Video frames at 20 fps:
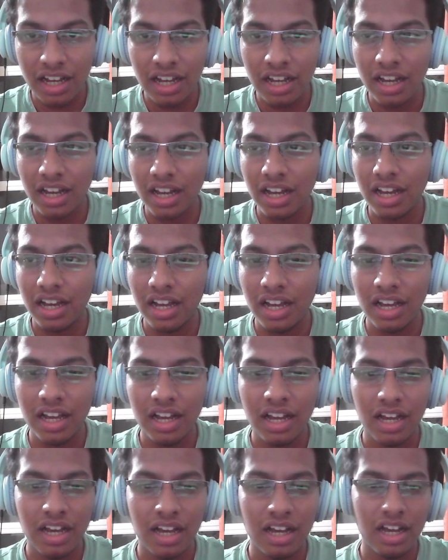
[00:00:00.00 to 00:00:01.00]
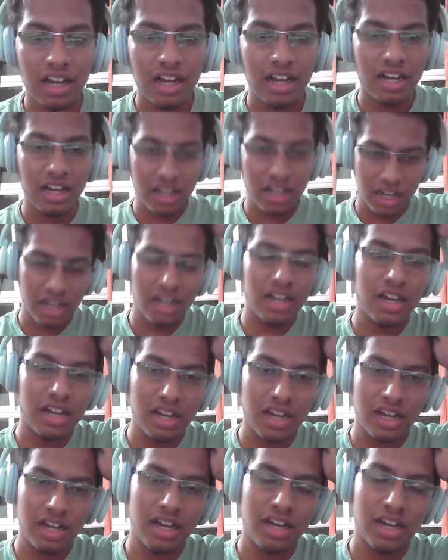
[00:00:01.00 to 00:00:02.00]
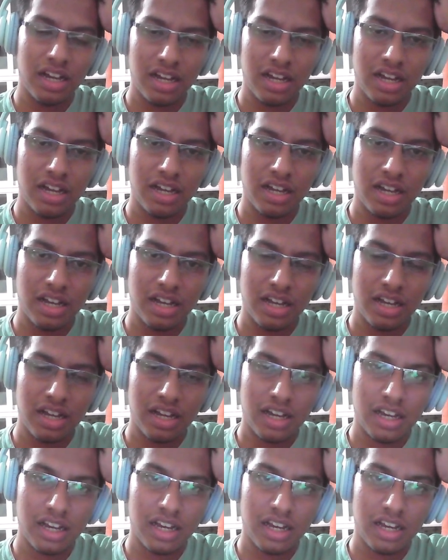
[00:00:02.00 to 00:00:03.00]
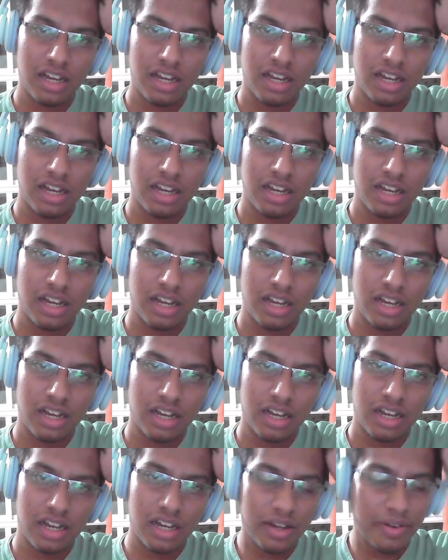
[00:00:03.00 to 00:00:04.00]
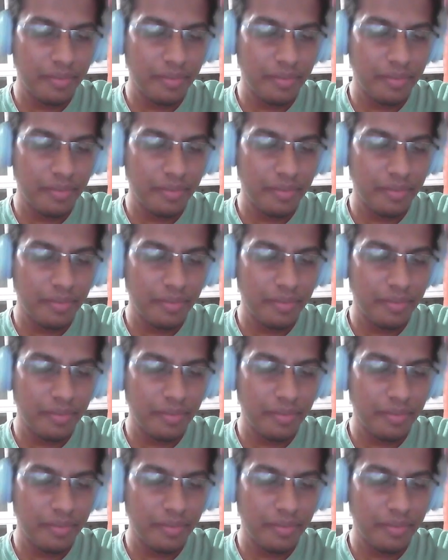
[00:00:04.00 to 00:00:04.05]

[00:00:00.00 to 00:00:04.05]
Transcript: (silence)